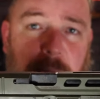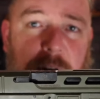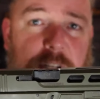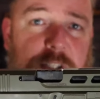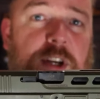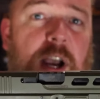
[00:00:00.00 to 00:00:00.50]
put
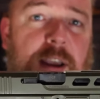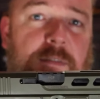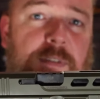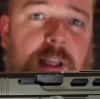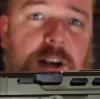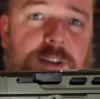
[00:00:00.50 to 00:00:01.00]
a
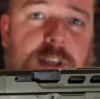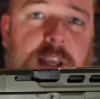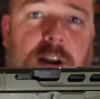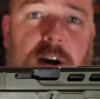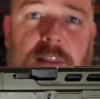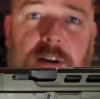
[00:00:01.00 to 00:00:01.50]
giant
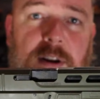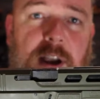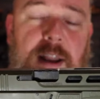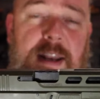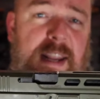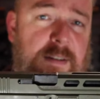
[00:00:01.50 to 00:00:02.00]
flashlight on their
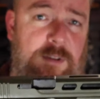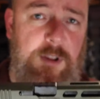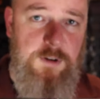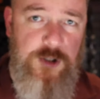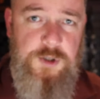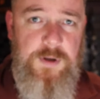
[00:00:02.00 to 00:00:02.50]
gun, even though
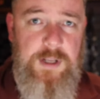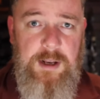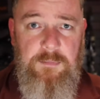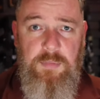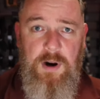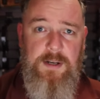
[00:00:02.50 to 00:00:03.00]
they're shooting
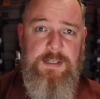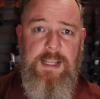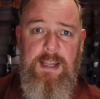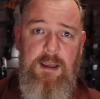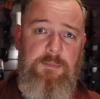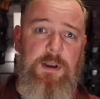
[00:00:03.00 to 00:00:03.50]
in broad
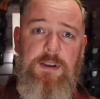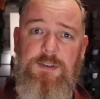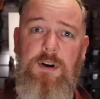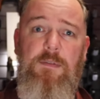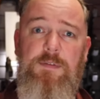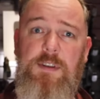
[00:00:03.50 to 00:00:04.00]
daylight because
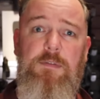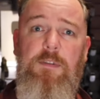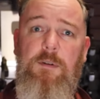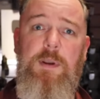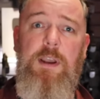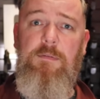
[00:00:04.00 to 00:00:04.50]
they're obviously
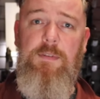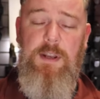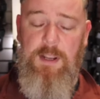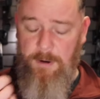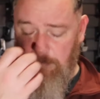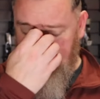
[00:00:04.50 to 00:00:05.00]
filming a
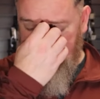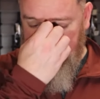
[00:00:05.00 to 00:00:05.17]
video.